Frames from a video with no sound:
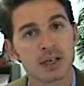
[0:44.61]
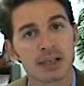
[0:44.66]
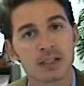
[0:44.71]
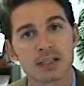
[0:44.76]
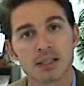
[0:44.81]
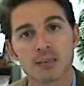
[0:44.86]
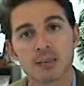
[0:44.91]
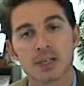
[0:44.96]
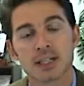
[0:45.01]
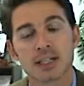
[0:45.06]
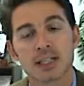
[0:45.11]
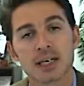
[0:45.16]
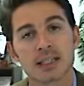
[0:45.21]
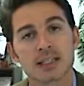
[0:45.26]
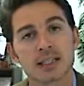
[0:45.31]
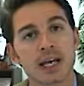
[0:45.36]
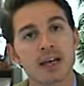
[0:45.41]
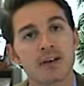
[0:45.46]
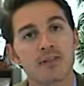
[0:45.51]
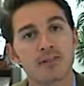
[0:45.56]
and somebody
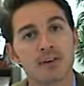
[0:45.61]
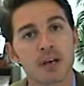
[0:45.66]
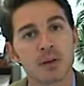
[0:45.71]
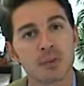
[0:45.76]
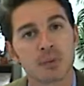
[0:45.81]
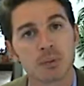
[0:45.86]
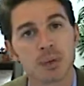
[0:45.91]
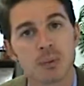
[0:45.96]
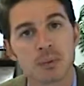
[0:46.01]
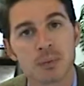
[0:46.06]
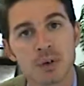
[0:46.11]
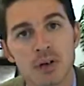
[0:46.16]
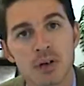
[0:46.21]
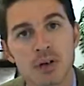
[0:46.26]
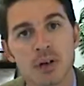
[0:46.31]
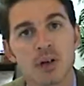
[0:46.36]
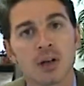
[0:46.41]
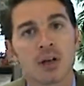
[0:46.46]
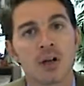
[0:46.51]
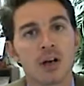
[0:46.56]
says, "Hey, a family member